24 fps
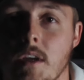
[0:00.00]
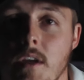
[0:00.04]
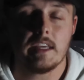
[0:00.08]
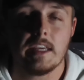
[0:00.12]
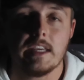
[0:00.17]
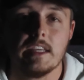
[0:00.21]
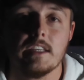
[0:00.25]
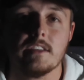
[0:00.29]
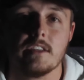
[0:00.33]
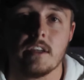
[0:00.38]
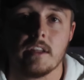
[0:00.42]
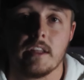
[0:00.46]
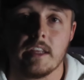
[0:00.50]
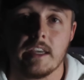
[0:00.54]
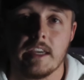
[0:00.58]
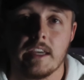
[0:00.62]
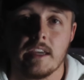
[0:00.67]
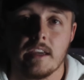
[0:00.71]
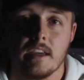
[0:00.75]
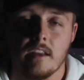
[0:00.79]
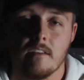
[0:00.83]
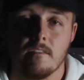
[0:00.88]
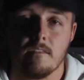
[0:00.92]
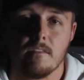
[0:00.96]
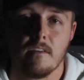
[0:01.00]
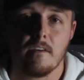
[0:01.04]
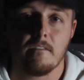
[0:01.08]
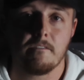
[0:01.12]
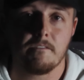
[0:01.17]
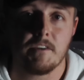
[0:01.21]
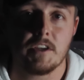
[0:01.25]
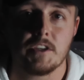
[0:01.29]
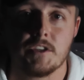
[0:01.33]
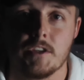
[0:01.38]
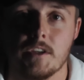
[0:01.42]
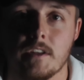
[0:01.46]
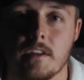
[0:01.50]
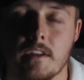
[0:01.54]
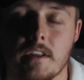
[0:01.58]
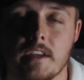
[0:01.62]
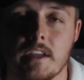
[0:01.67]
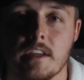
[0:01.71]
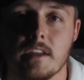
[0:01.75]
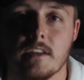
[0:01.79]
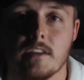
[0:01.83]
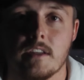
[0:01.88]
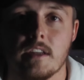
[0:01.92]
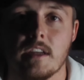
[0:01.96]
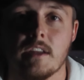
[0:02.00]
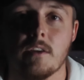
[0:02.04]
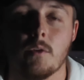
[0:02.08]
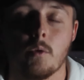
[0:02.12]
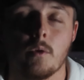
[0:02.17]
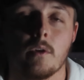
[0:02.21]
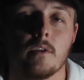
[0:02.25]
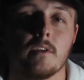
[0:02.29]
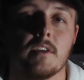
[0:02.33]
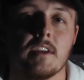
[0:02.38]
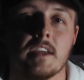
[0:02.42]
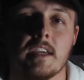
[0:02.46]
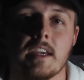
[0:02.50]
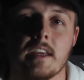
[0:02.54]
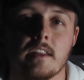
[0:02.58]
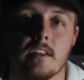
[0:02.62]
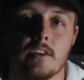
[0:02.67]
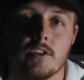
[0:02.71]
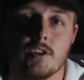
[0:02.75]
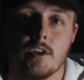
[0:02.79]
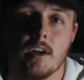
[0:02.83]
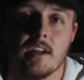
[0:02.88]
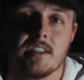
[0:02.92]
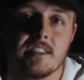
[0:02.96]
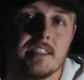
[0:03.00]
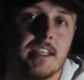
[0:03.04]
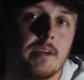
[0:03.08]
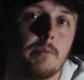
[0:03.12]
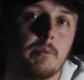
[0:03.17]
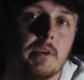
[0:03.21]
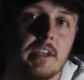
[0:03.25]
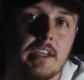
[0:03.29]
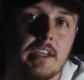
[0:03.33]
easily and efficiently in order to get the shots that we